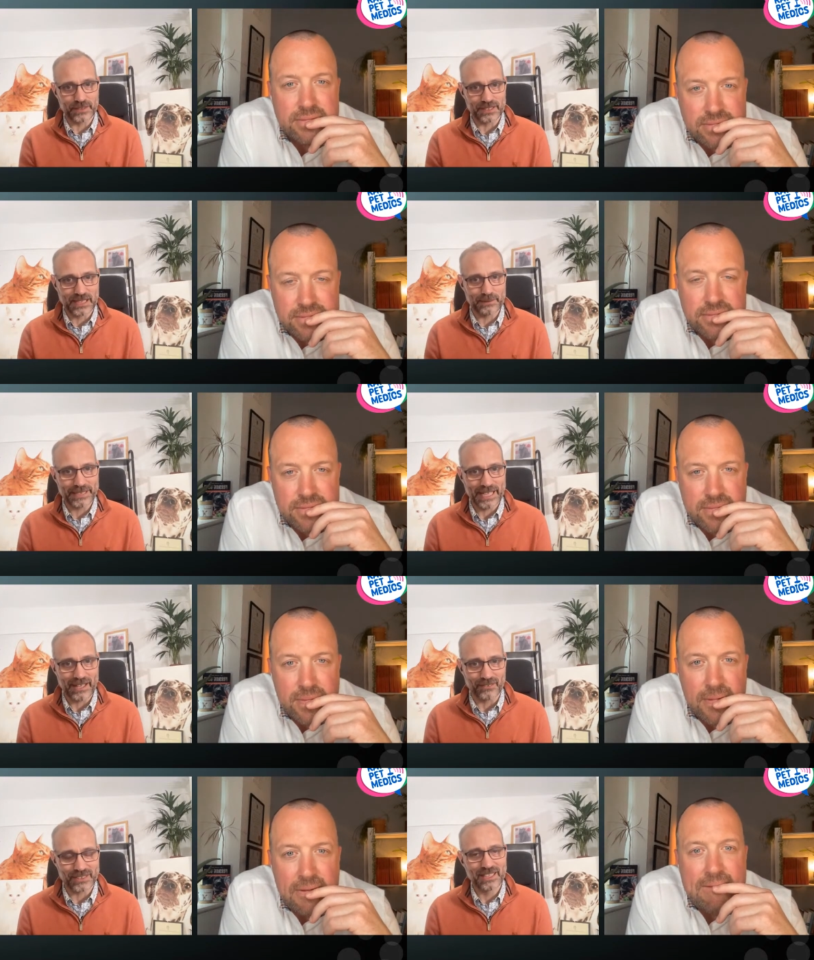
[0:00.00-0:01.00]
Speaker 1: coming
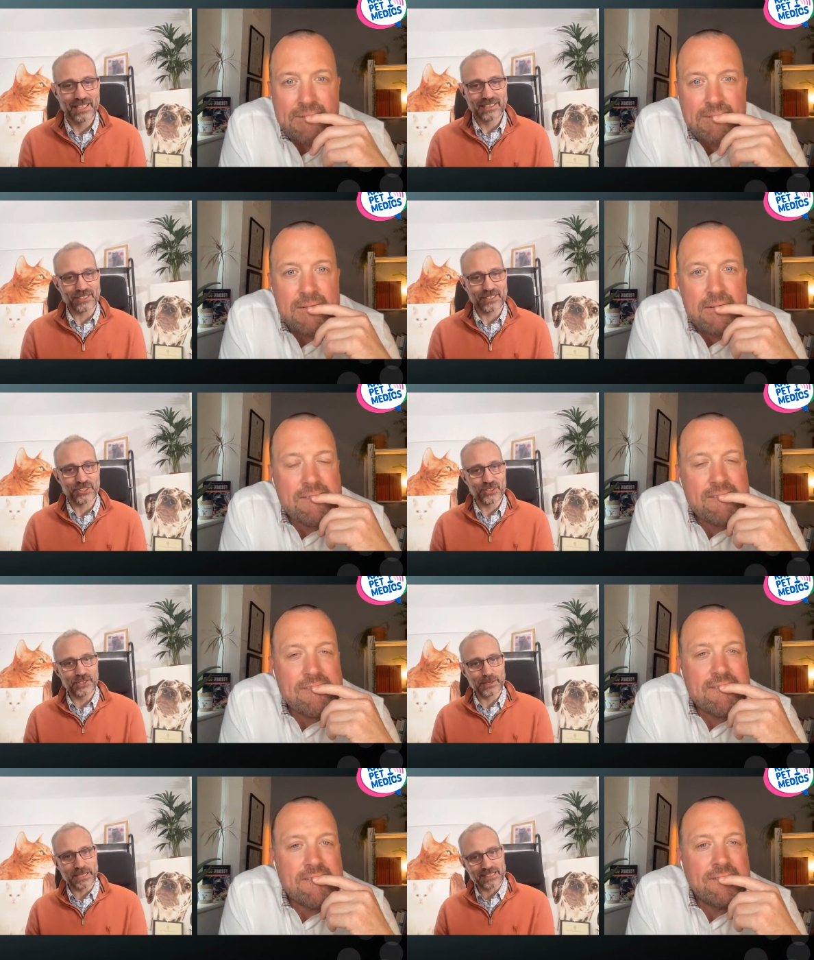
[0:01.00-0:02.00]
out, that's
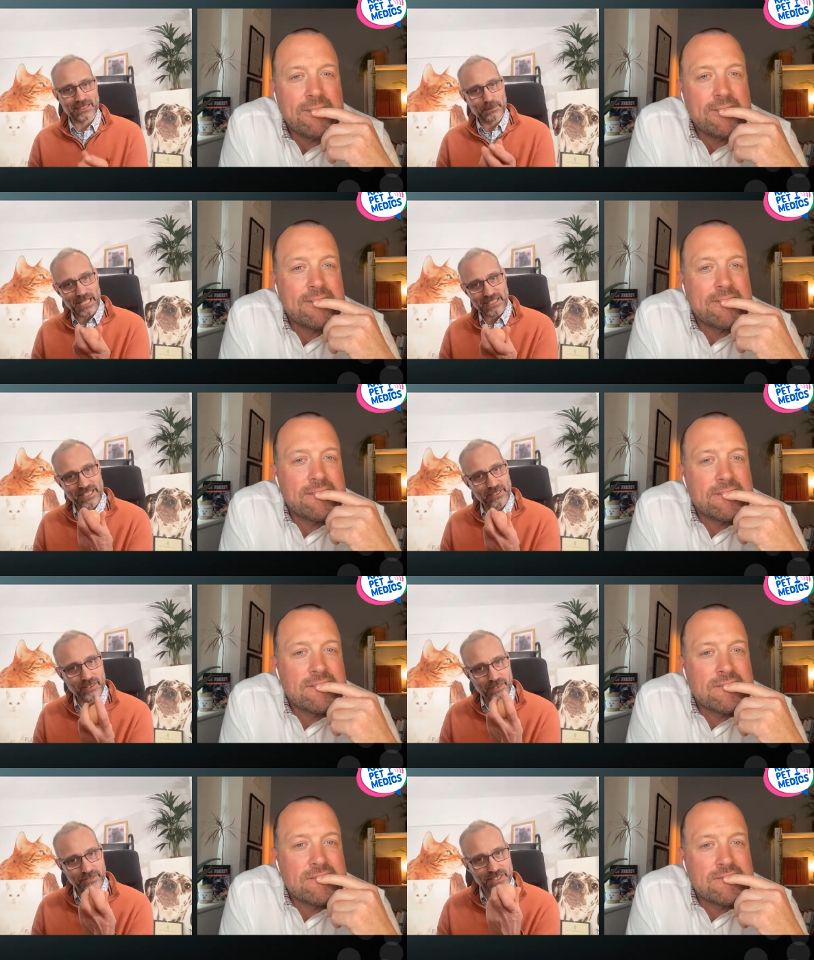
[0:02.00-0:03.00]
usually because the
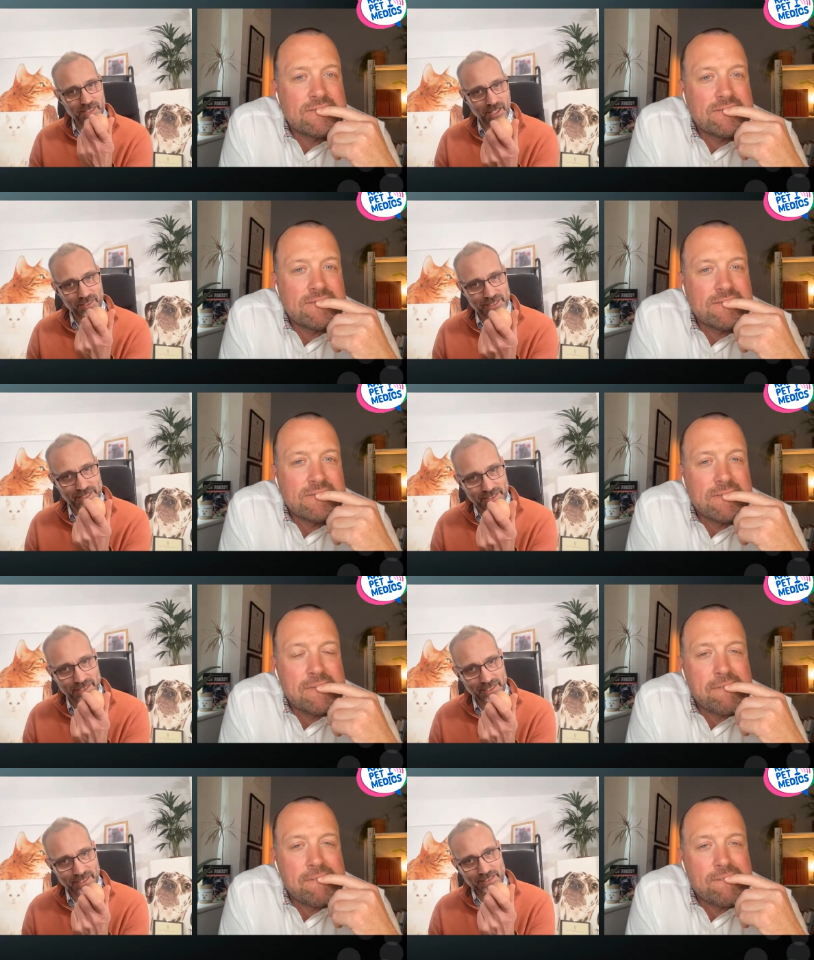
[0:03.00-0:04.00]
bacteria have started
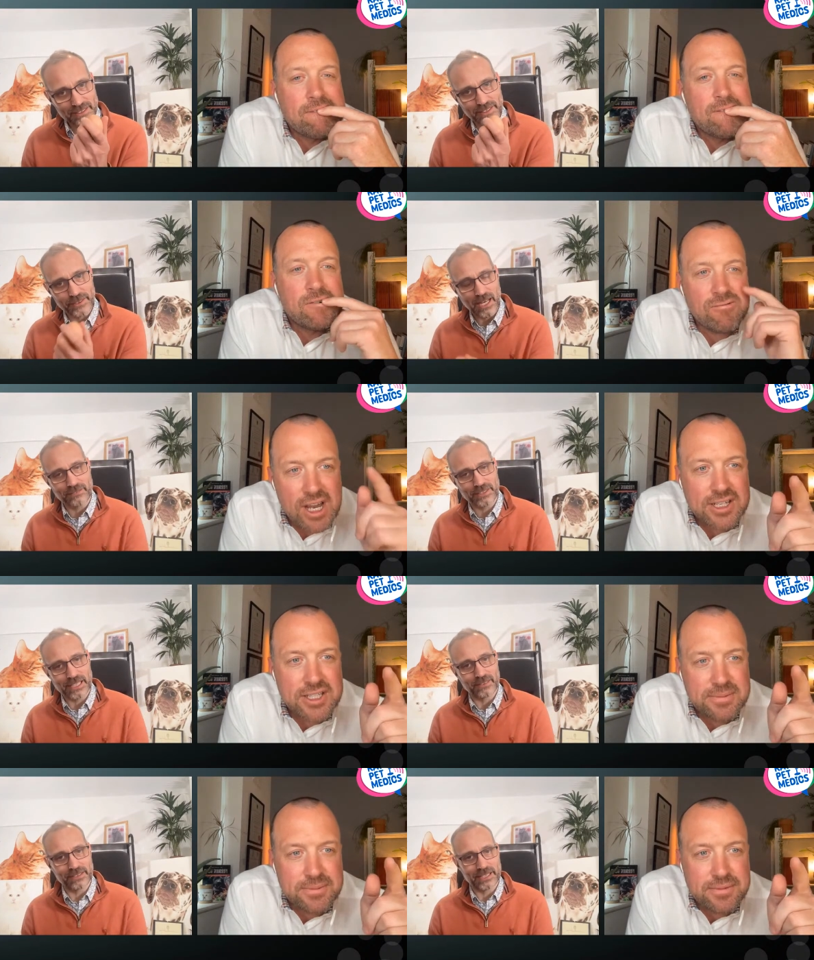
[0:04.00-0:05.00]
to have Correct.
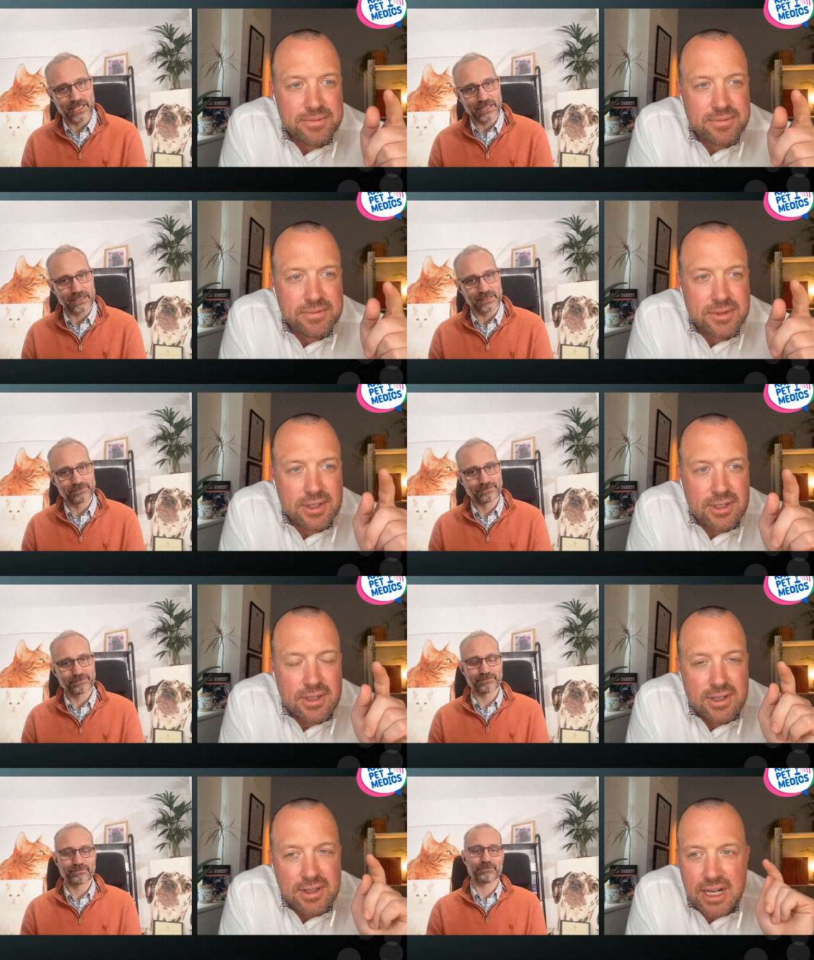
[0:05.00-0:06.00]
a go at the egg?
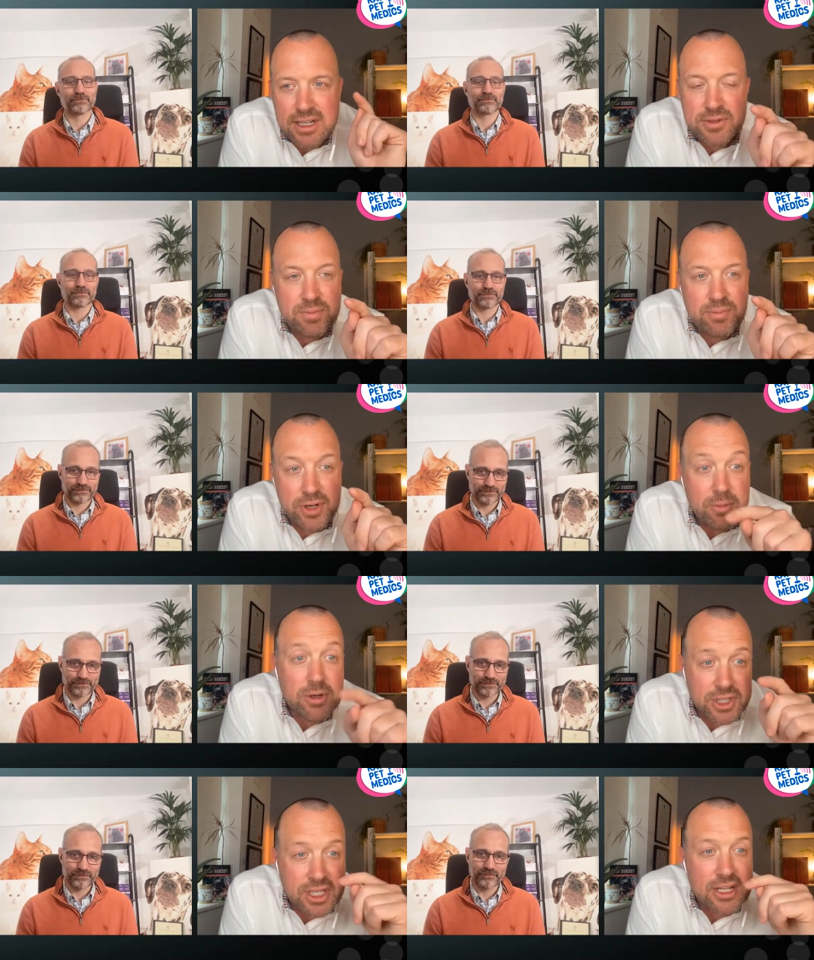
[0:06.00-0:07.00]
Speaker 2: That's pretty
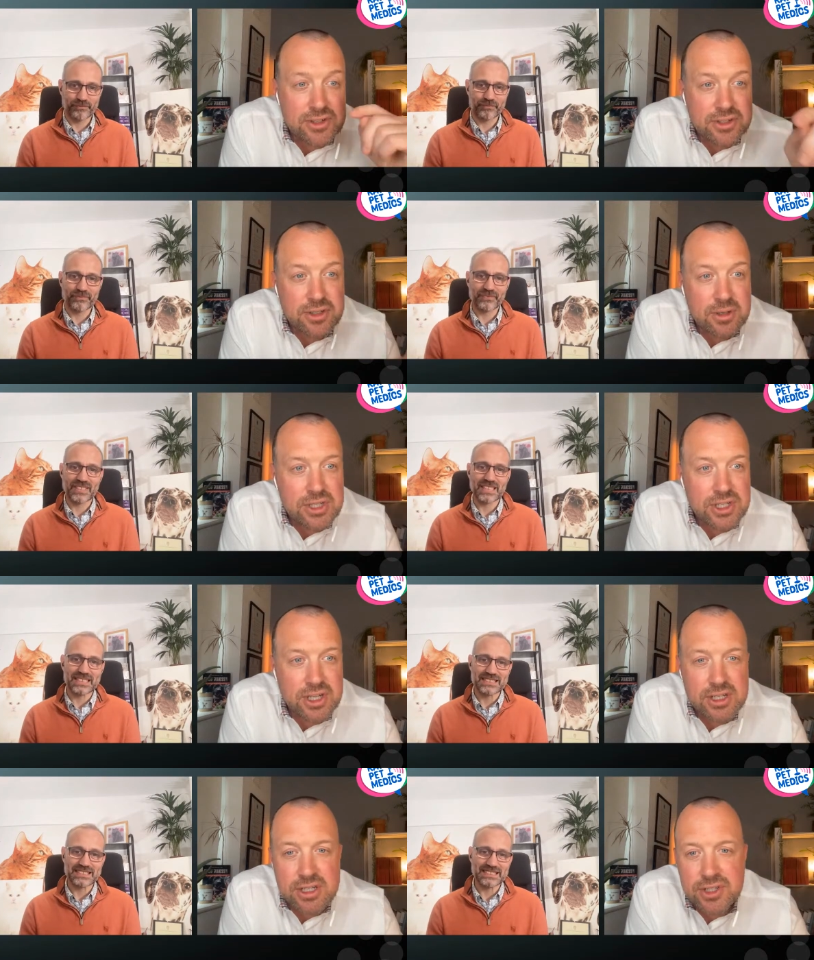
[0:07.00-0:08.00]
much the answer to the
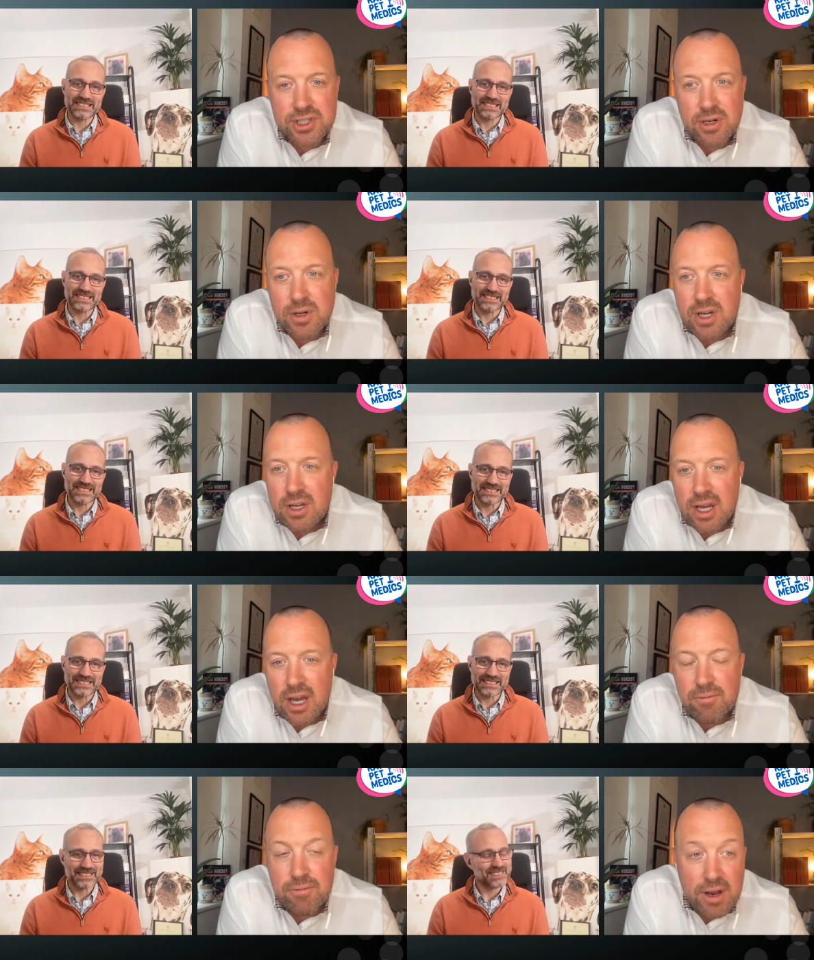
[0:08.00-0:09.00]
question, actually. So,
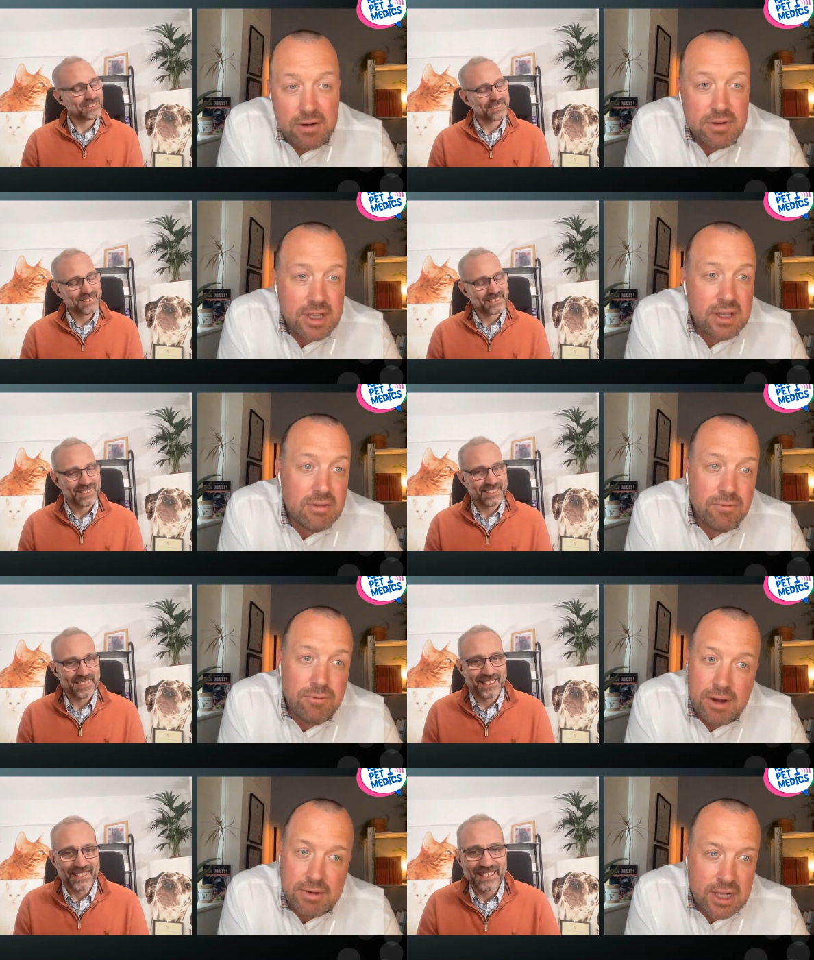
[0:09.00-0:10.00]
a very,
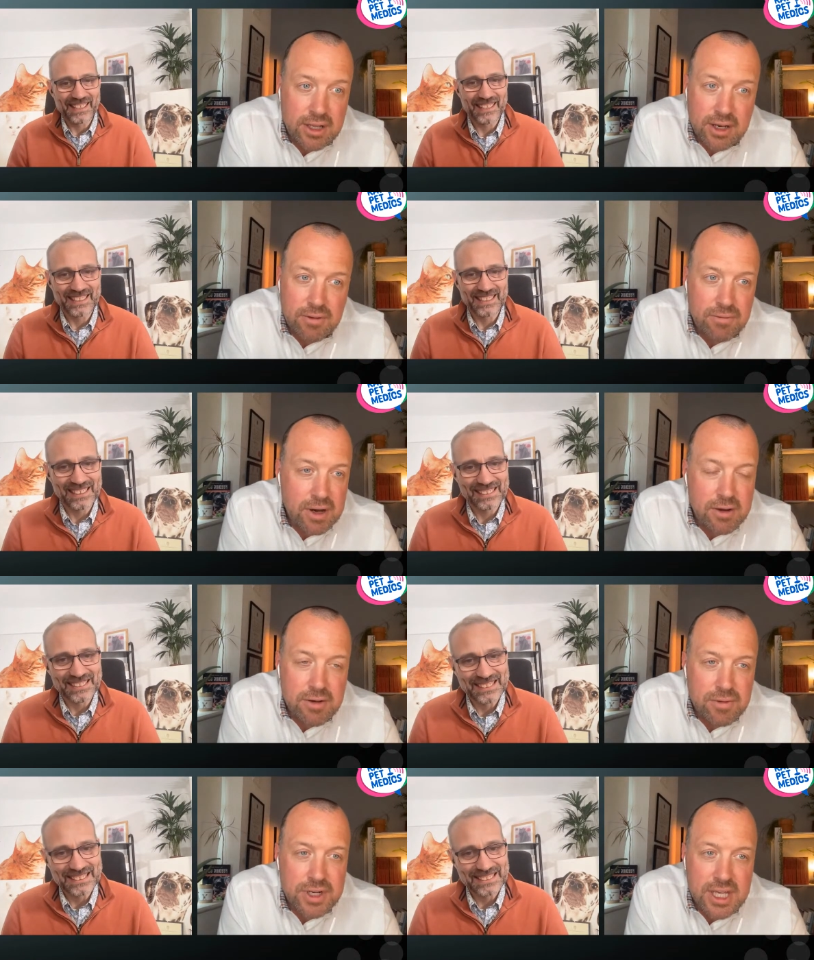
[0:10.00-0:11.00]
very clear,
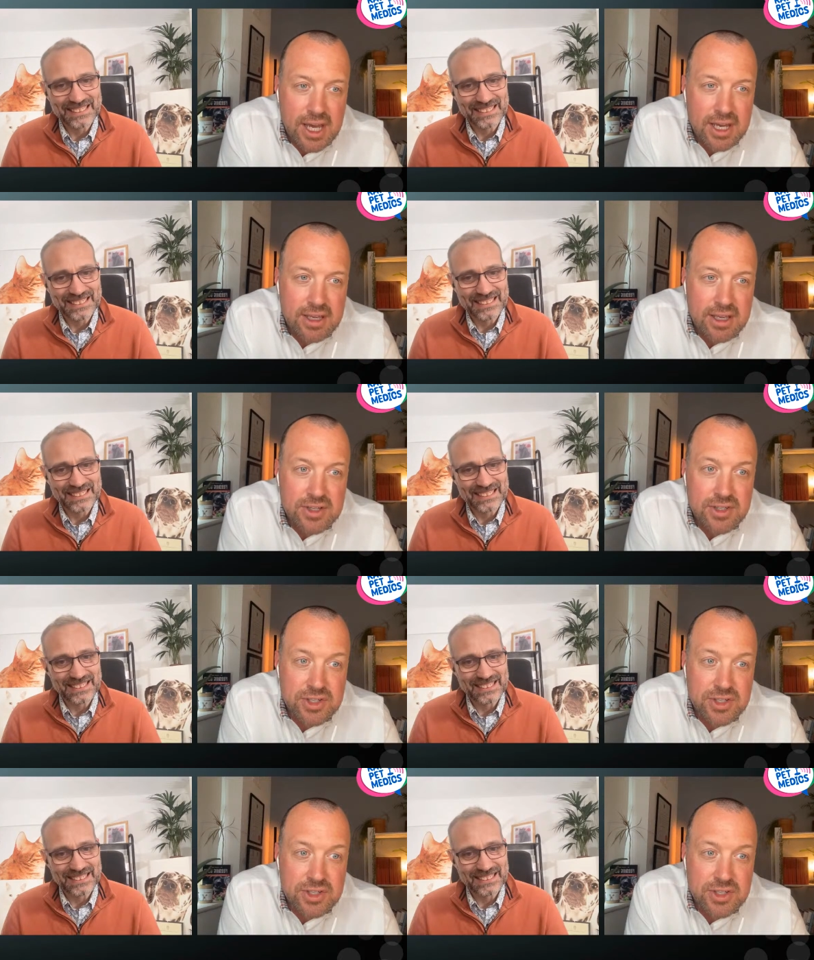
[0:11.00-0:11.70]
very runny egg is a